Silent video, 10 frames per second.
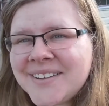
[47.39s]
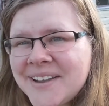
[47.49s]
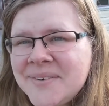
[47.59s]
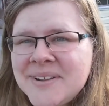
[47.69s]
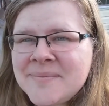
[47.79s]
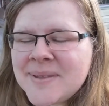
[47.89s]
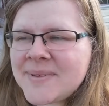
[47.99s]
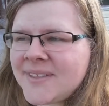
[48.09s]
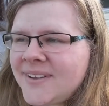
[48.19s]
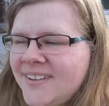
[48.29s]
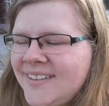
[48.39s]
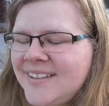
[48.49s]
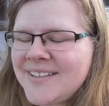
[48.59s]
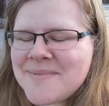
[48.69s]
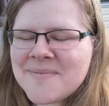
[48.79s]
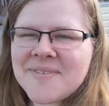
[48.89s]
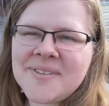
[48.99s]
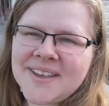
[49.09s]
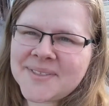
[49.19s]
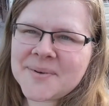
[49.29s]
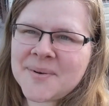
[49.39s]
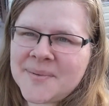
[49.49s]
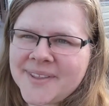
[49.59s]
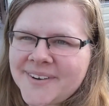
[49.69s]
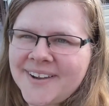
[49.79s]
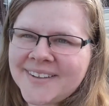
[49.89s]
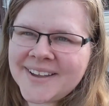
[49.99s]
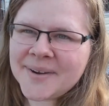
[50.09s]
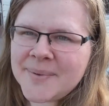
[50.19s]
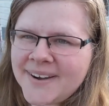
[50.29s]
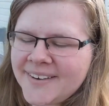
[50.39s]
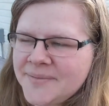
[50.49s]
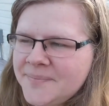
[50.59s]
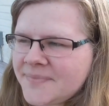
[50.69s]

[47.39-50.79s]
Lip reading: going, and maybe they'll like the cool weather out here better.